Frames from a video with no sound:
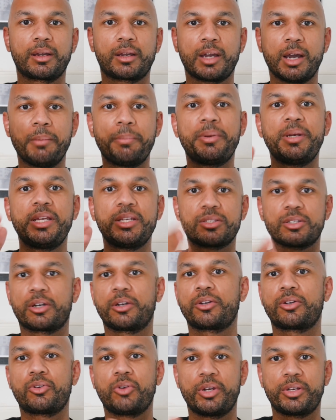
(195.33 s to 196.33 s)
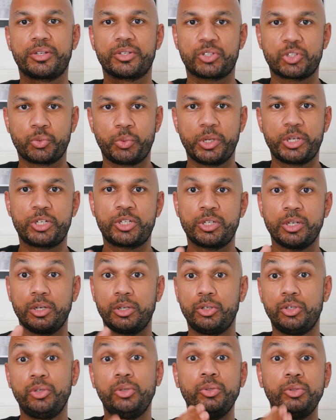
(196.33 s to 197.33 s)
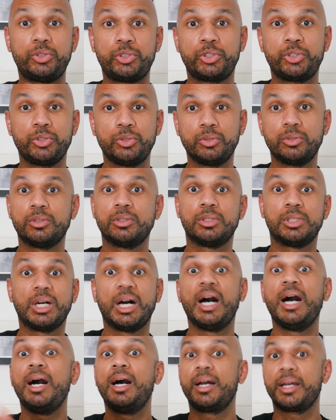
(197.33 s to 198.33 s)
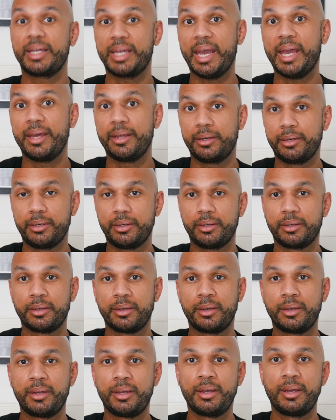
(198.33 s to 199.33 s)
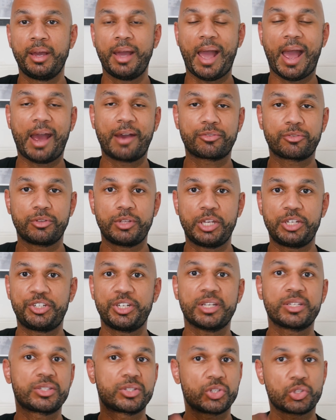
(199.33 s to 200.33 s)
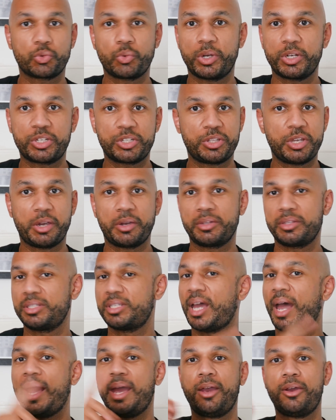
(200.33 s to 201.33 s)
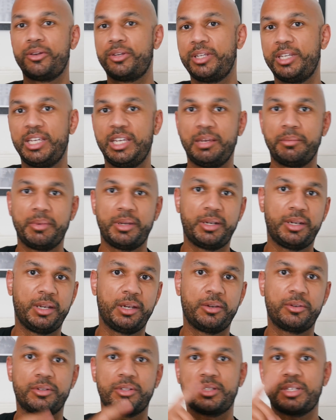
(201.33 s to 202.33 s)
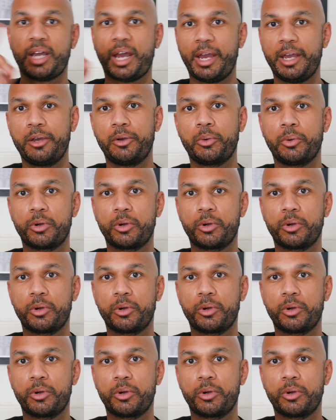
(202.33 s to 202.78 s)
companies aren't going to switch to a new tool again after they just switched their entire team and their entire